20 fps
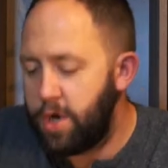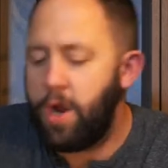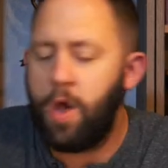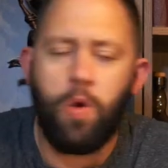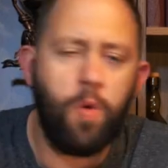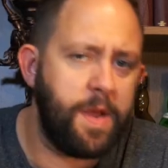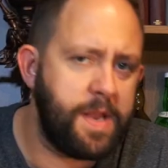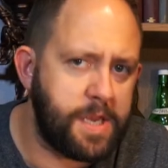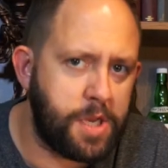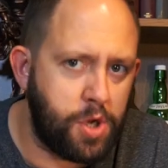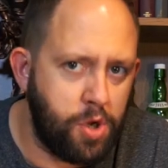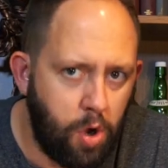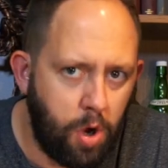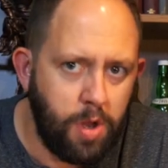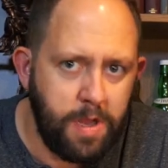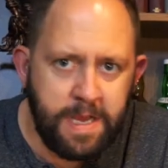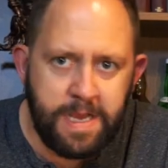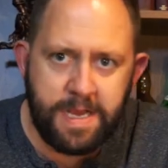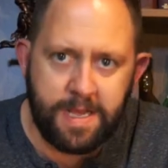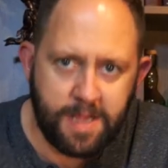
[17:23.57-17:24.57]
No, it's
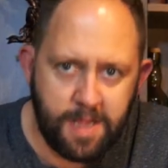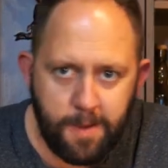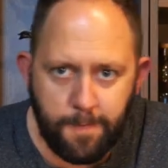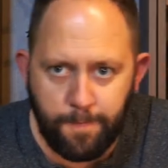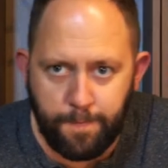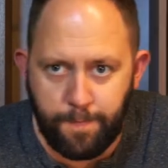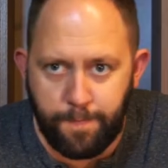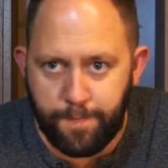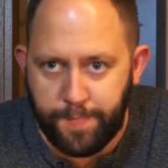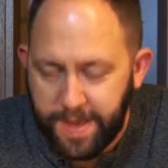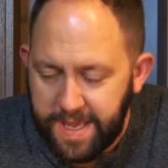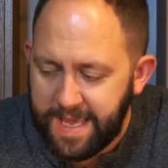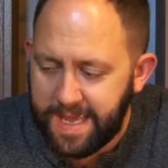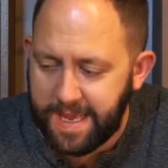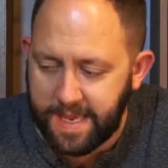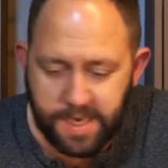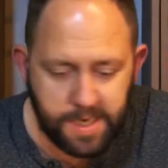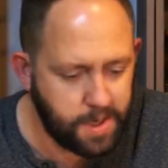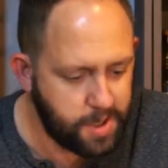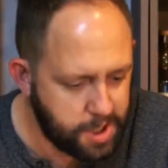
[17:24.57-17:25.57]
not the
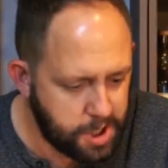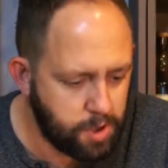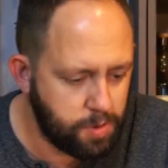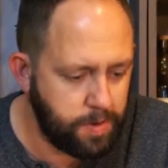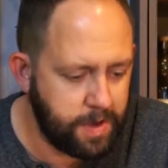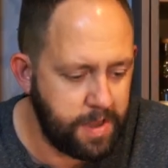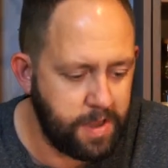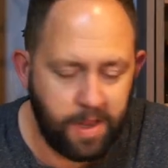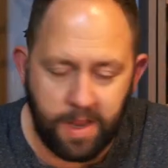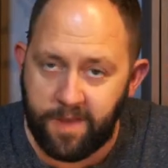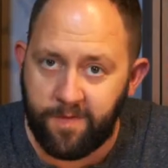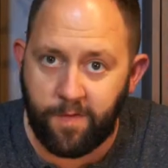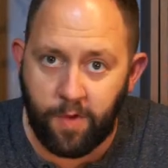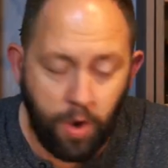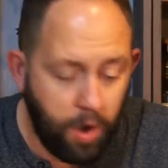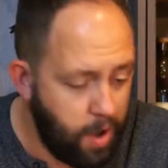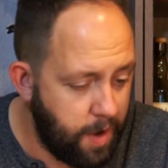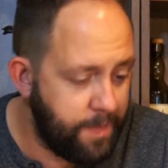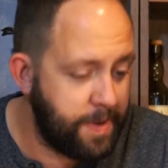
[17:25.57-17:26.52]
biggest screen that they've got.